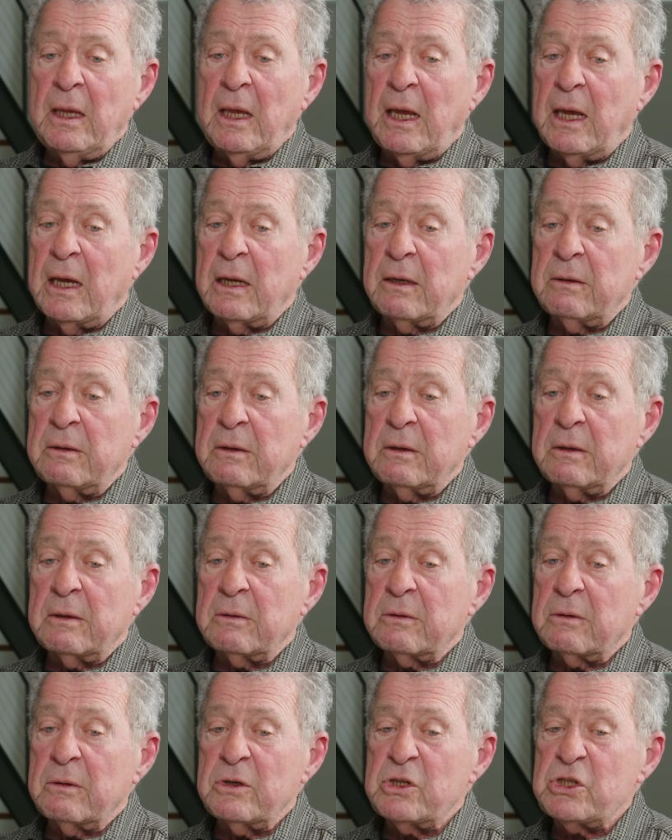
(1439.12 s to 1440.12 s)

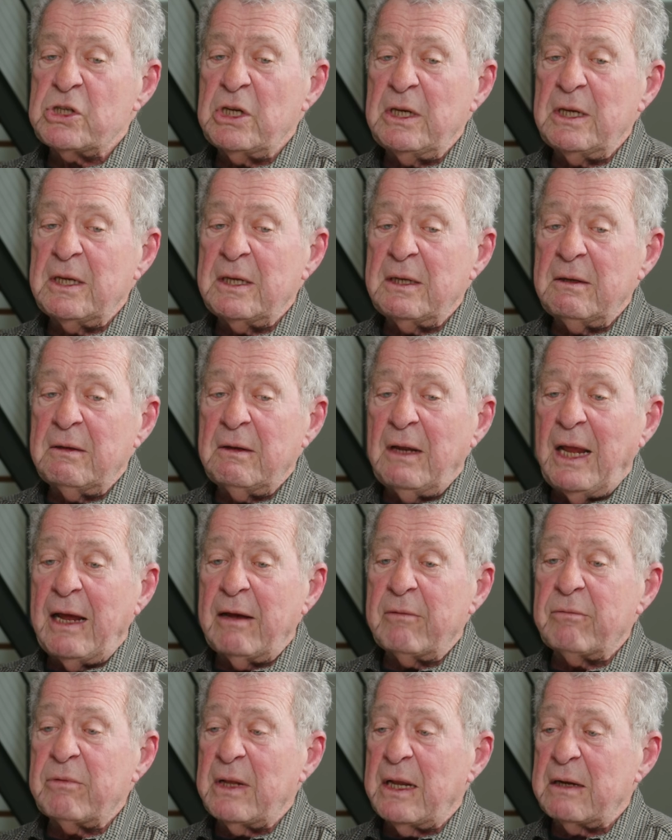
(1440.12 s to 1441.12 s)
And she didn't
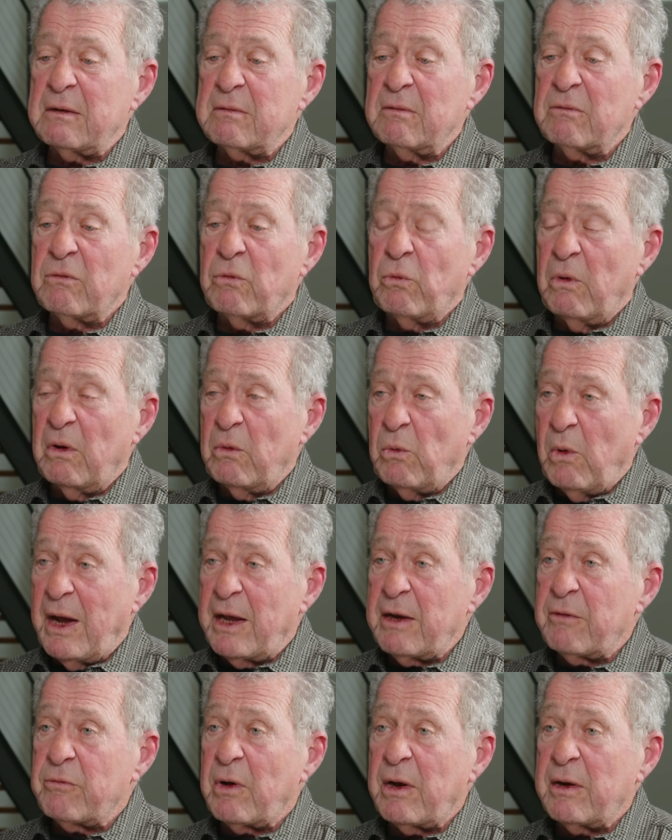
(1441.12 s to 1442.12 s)
have that
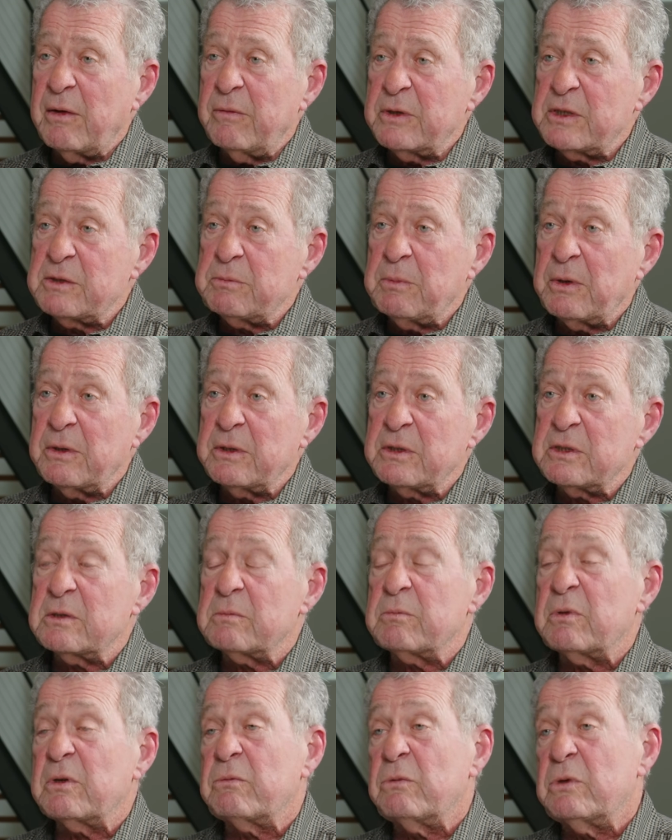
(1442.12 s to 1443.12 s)
wide variety of experiences,
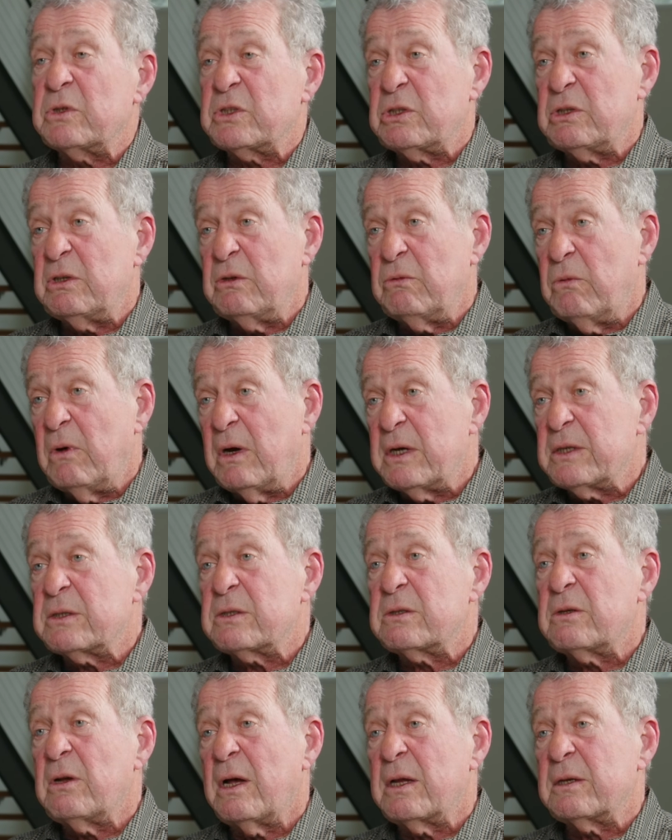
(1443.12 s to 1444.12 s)
but what she
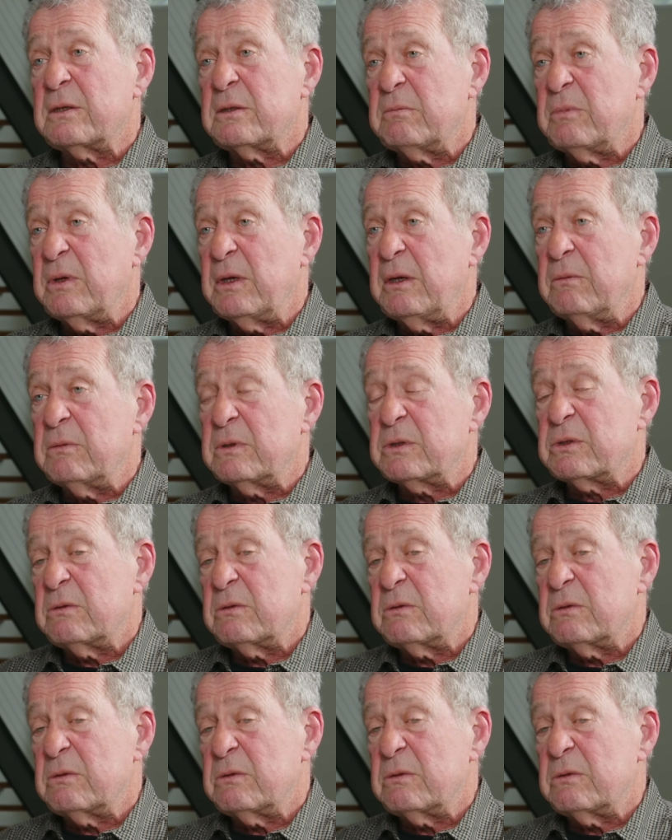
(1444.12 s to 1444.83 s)
was taught to be was